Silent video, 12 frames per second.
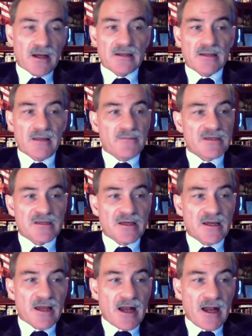Let me
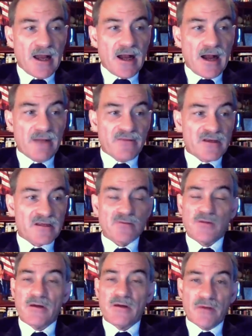say, obviously,
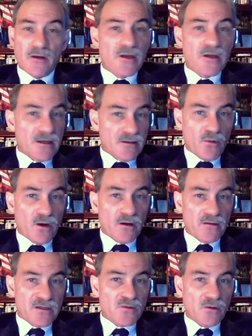we don't know yet where
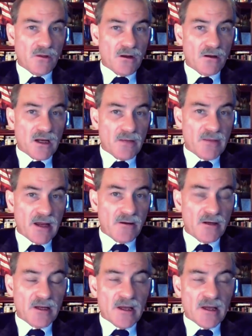this will all come out,